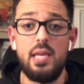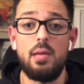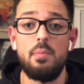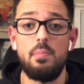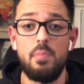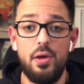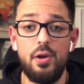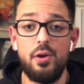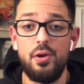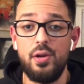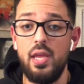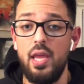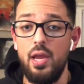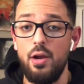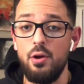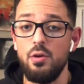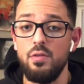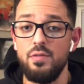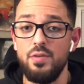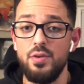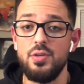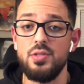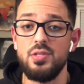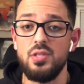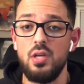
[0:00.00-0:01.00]
better care of
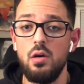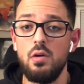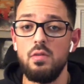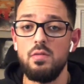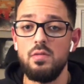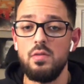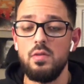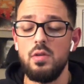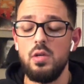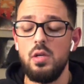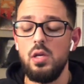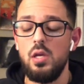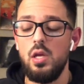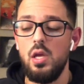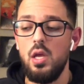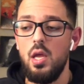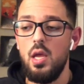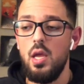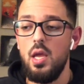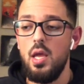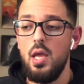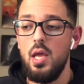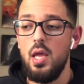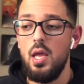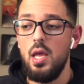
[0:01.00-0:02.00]
yourself.
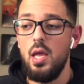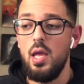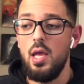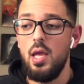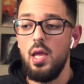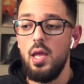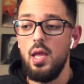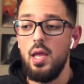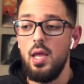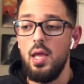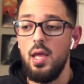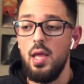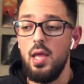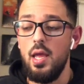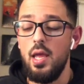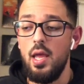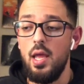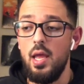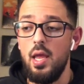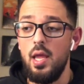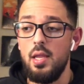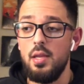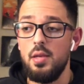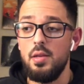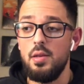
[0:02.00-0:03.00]

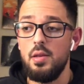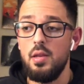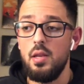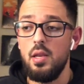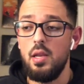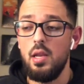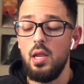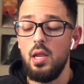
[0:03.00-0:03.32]
And